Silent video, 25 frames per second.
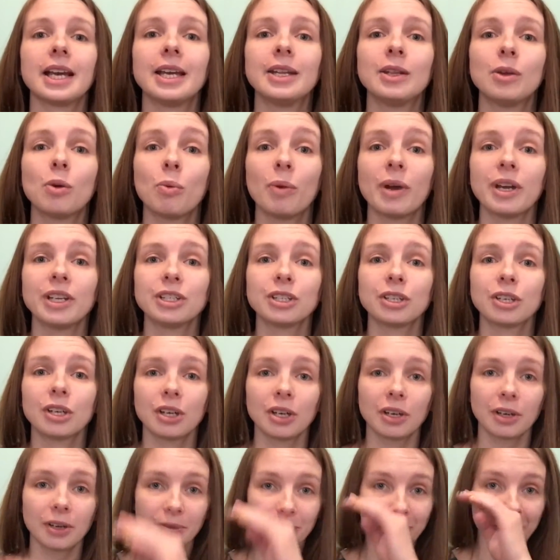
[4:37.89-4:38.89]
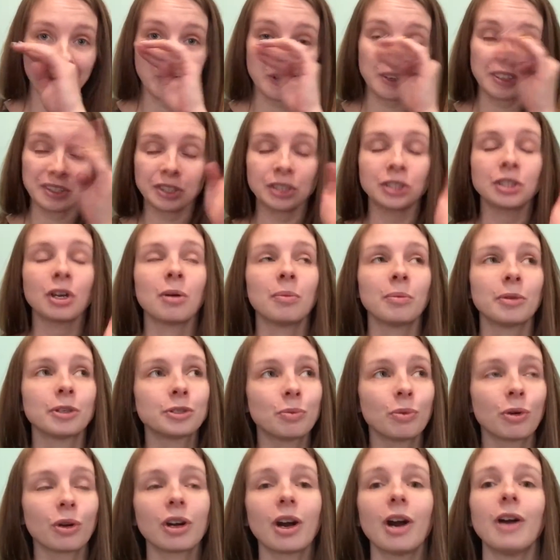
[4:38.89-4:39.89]
in the winter they are so
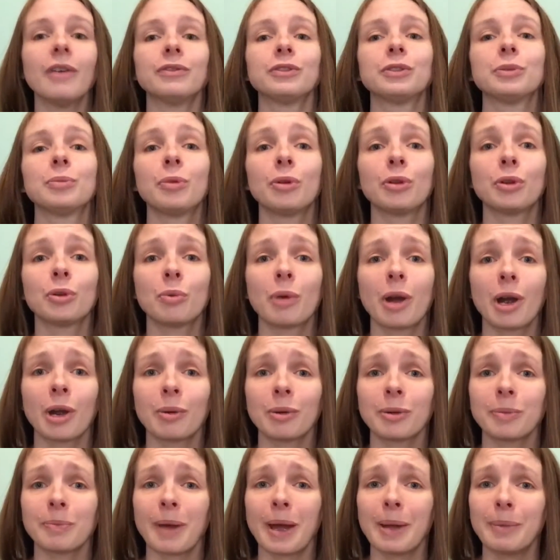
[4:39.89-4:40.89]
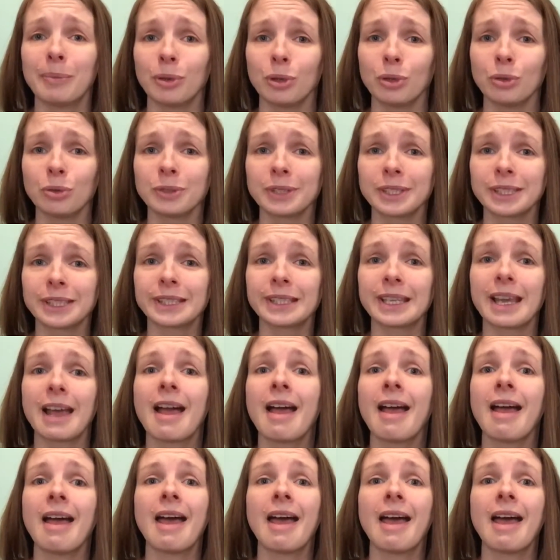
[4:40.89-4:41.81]
much more comfortable to wear with my boots